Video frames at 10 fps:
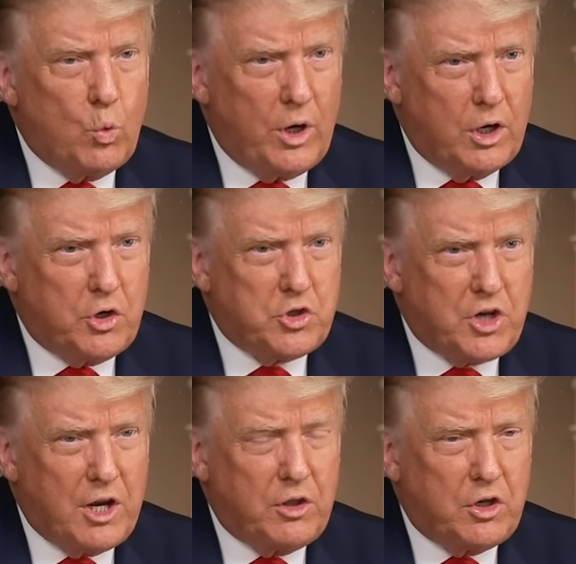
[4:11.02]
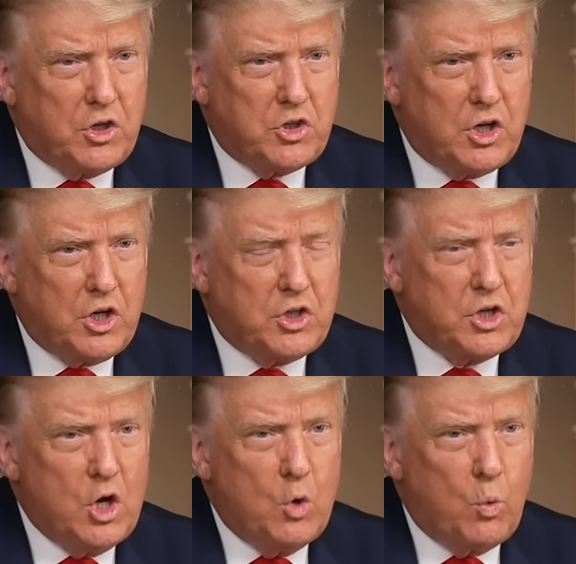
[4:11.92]
We understand the
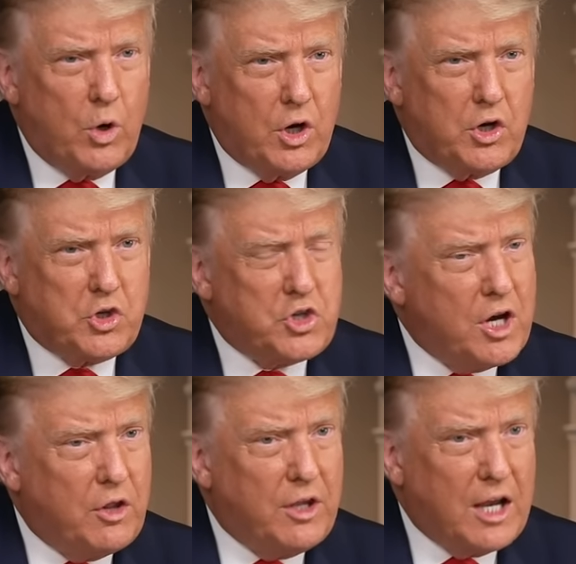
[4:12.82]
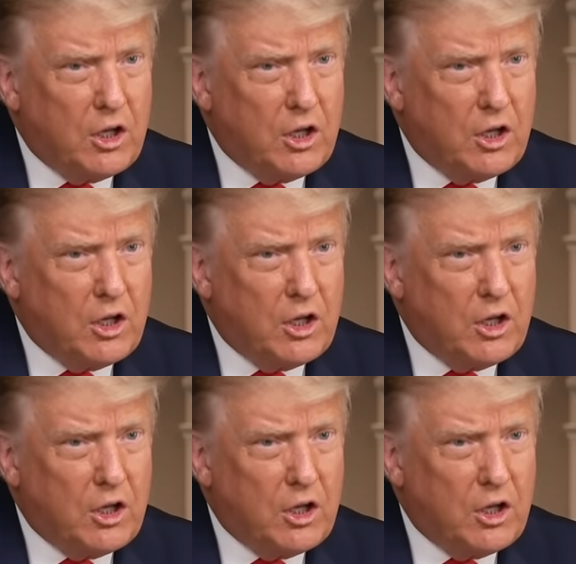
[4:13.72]
disease. We understand the